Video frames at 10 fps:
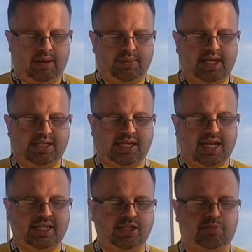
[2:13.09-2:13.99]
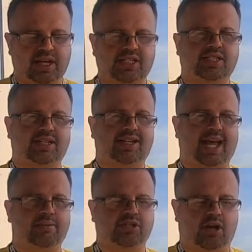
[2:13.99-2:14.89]
He set his best
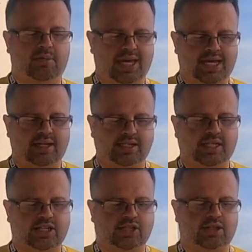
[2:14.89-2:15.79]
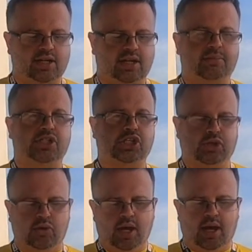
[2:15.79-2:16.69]
lap time in session number
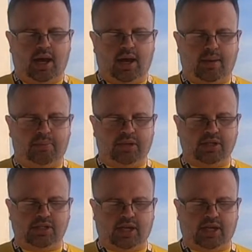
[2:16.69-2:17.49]
2, but